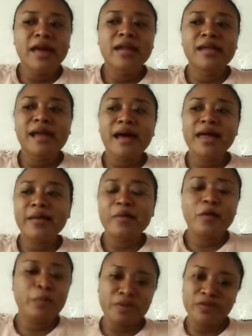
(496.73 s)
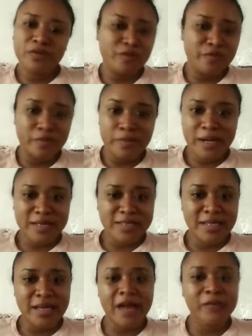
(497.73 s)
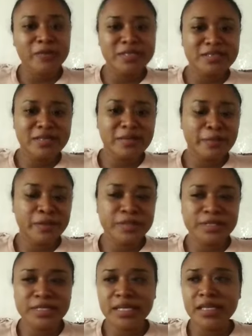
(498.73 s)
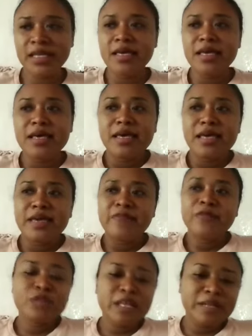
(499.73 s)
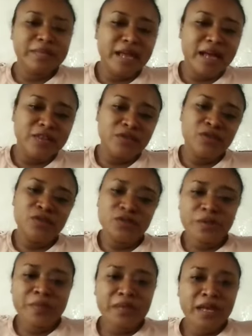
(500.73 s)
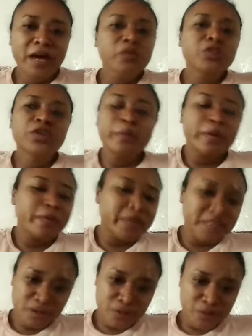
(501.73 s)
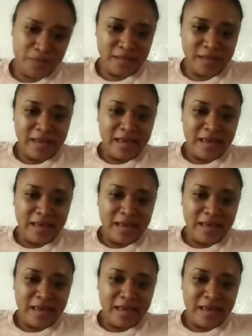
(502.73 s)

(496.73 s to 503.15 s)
And I am open for feedbacks. I always a person that if you tell me to do something, I will try my best to do it.